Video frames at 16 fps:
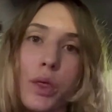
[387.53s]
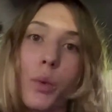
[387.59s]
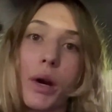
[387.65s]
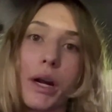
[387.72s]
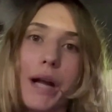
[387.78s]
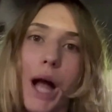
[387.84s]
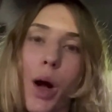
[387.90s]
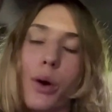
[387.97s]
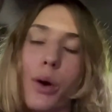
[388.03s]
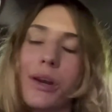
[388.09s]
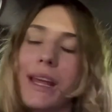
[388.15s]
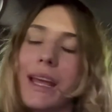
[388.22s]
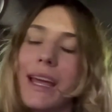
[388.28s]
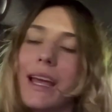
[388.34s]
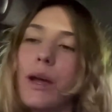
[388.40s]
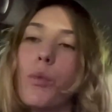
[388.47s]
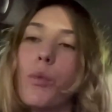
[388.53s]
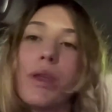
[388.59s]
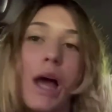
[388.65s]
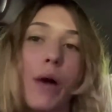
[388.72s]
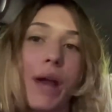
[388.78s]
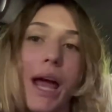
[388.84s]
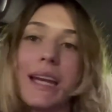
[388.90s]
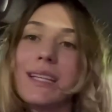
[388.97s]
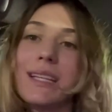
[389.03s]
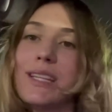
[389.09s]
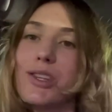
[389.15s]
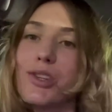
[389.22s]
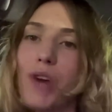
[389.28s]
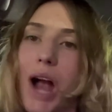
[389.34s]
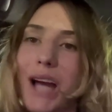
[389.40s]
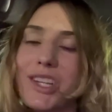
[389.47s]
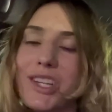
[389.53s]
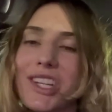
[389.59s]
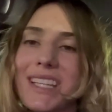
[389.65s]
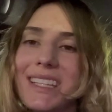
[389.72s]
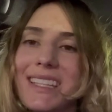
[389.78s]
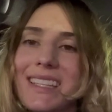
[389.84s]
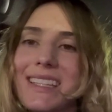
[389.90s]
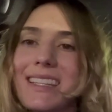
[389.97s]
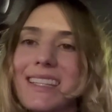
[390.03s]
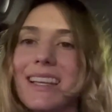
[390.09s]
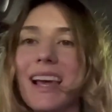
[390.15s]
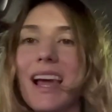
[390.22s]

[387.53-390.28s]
workout without any distractions.